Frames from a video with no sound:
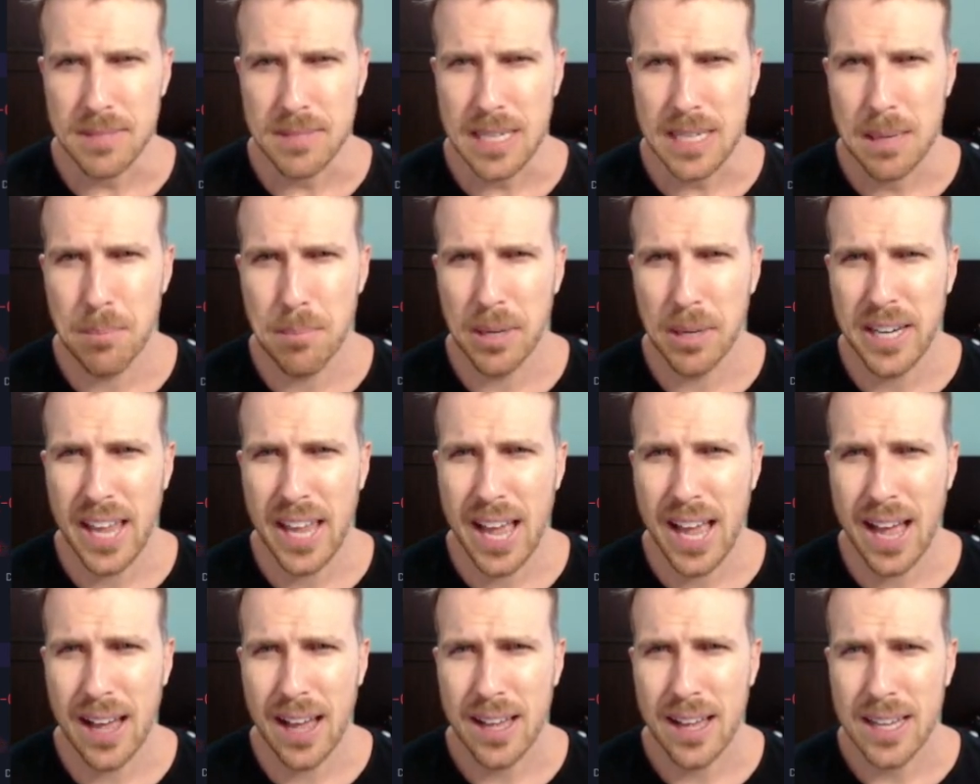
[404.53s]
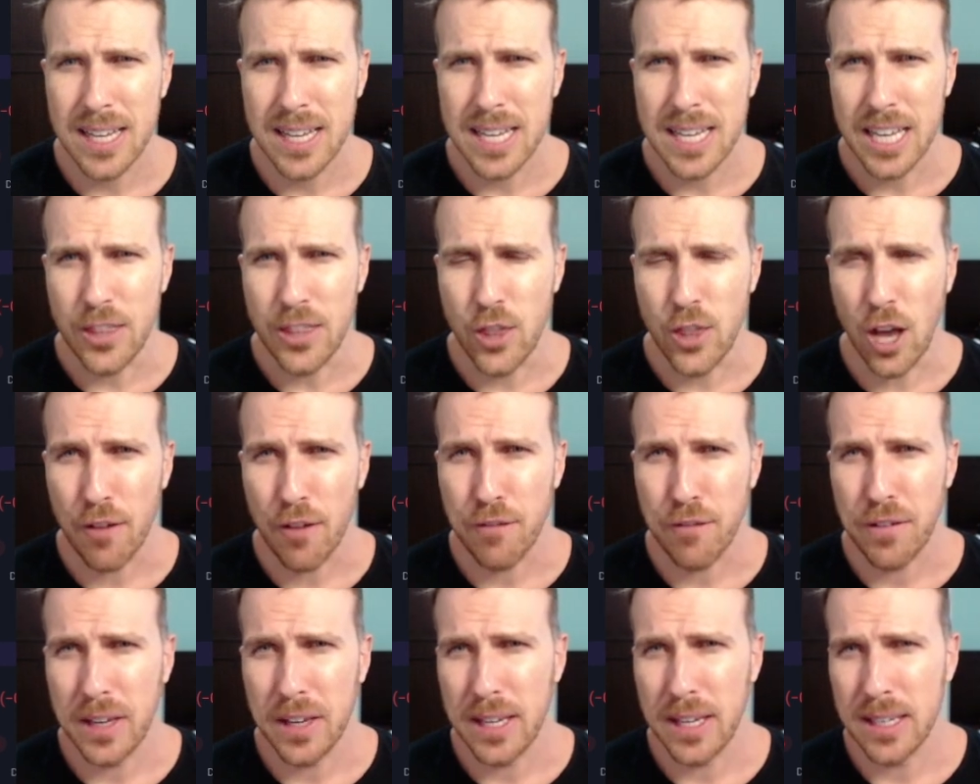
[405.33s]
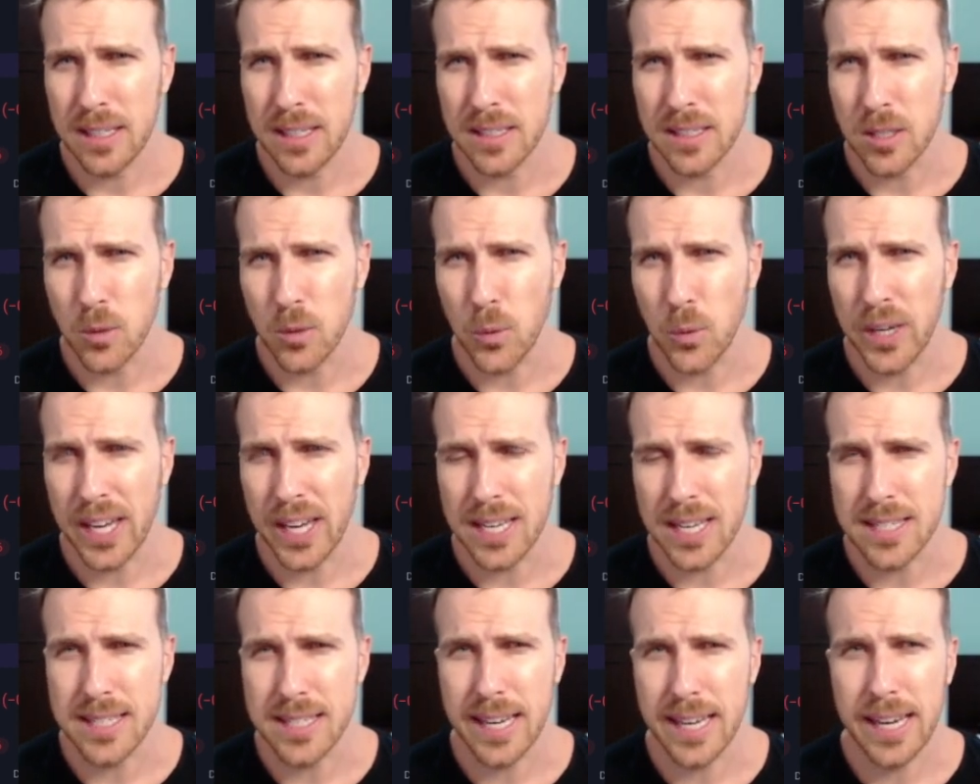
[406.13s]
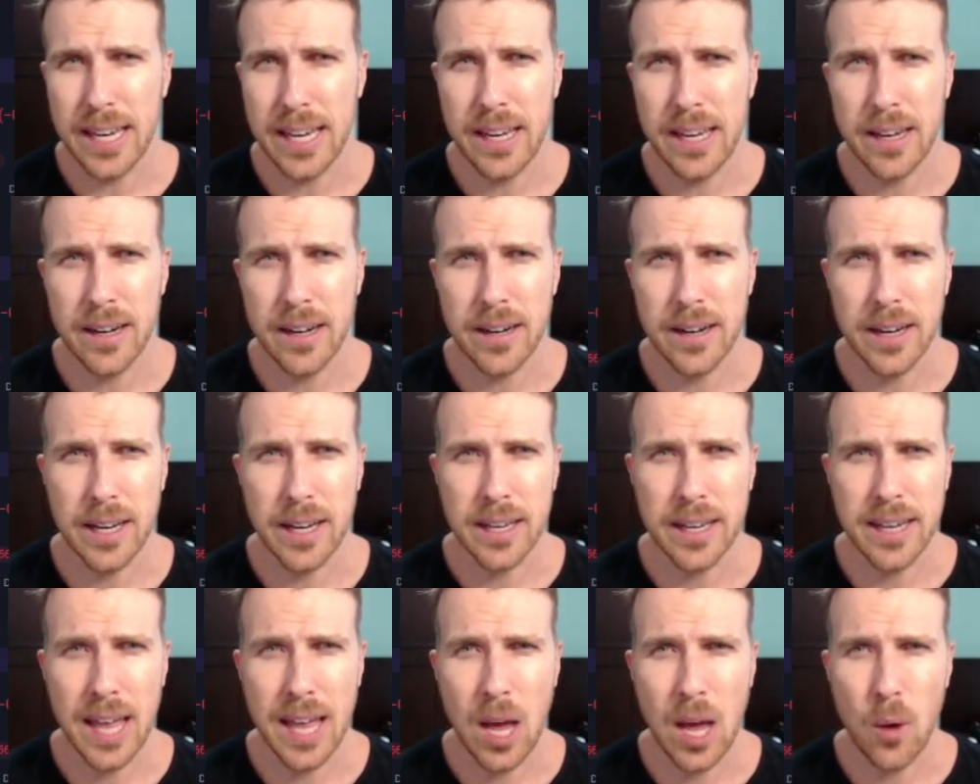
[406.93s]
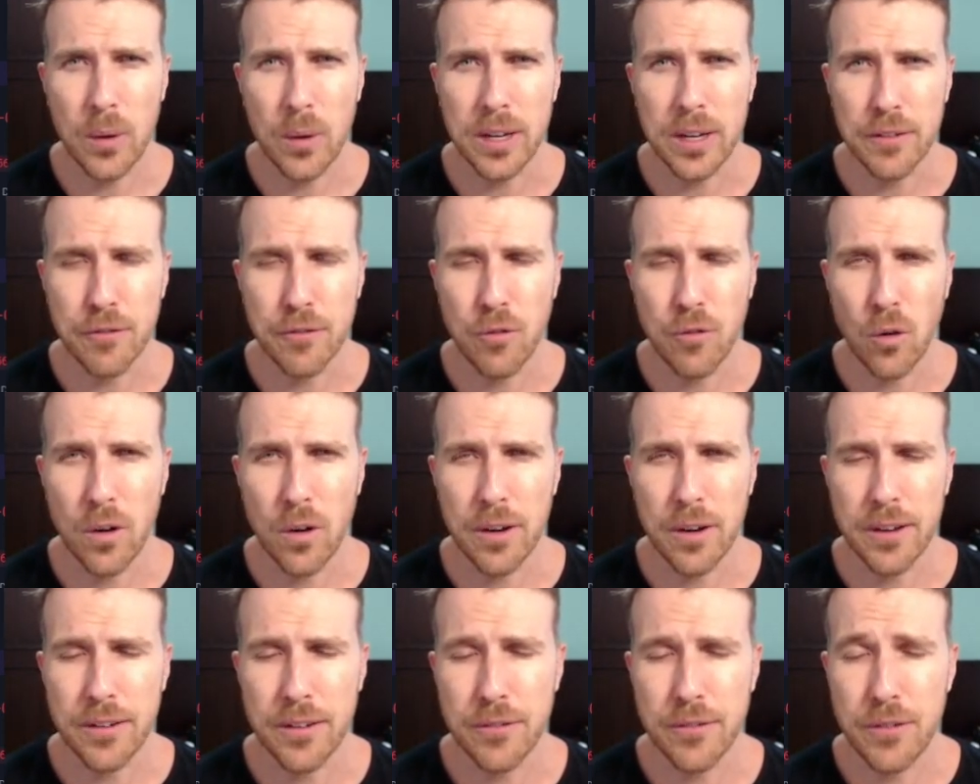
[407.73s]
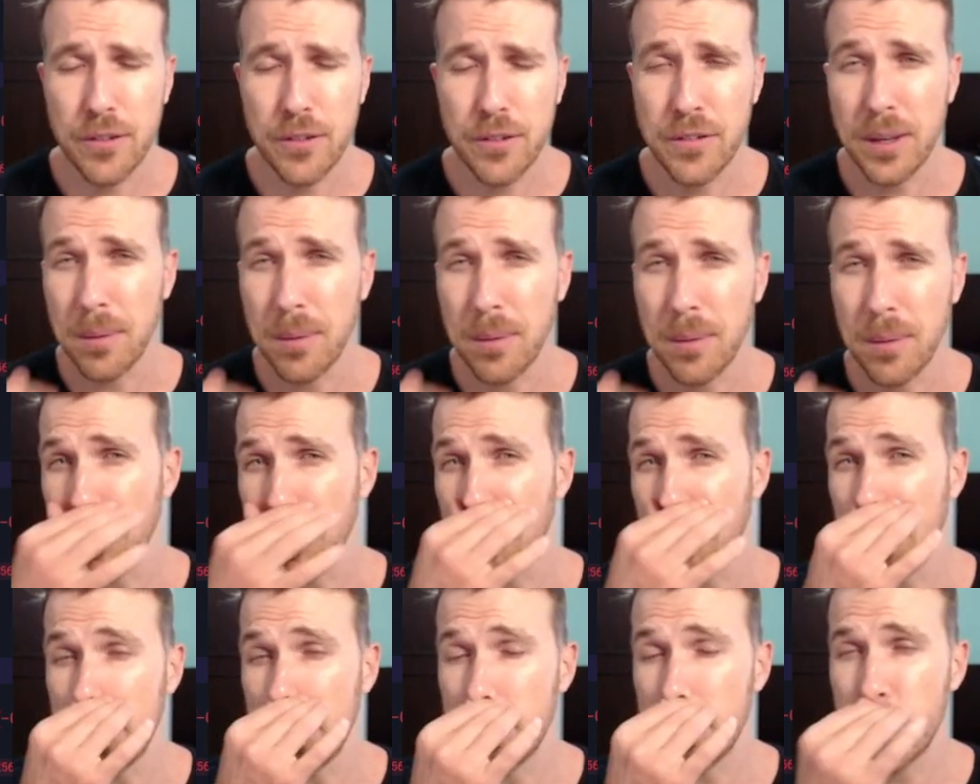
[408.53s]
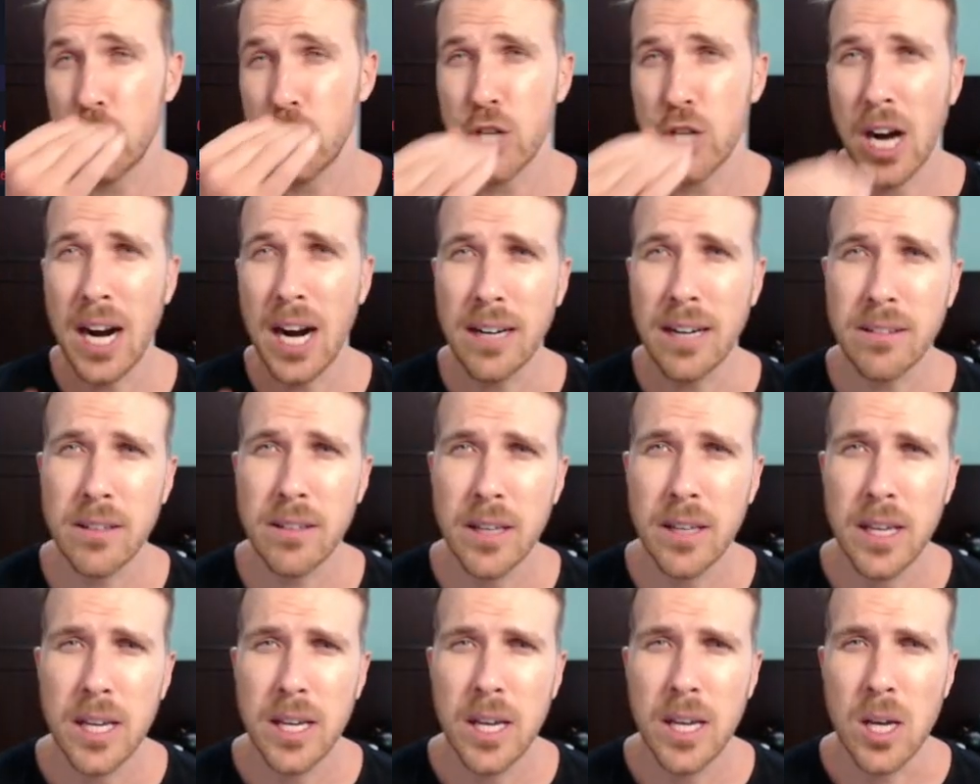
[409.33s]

But yeah, nothing we can say here now in the 15 minutes chart.